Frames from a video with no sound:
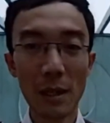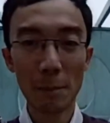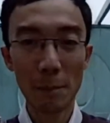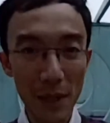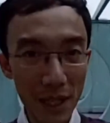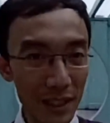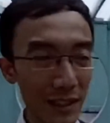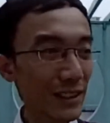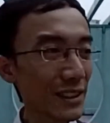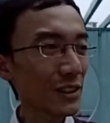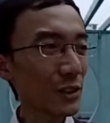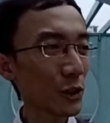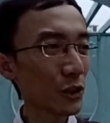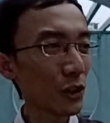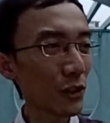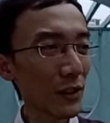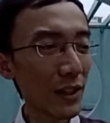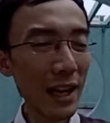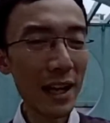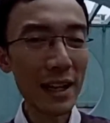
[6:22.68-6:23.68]
But you
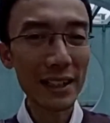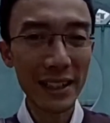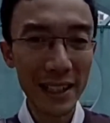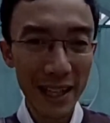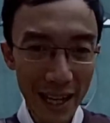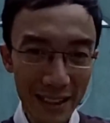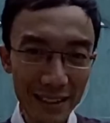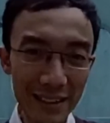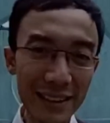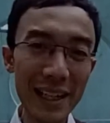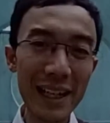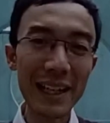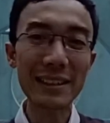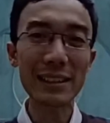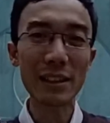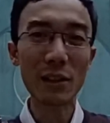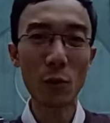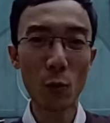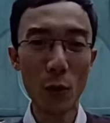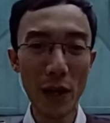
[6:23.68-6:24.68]
don't get that
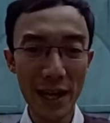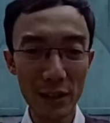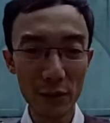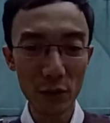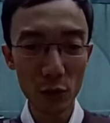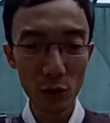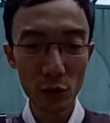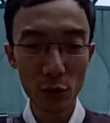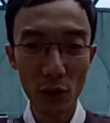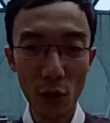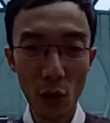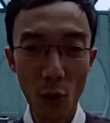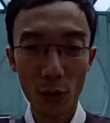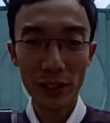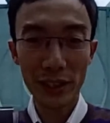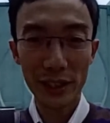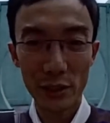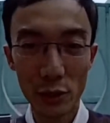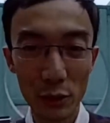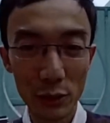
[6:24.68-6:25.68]
when you
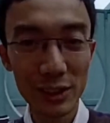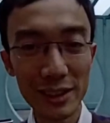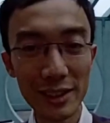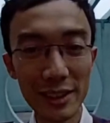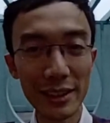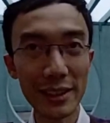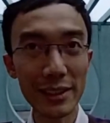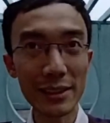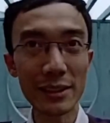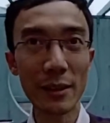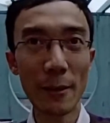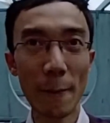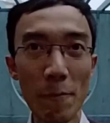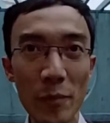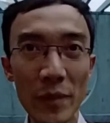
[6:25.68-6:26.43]
only use this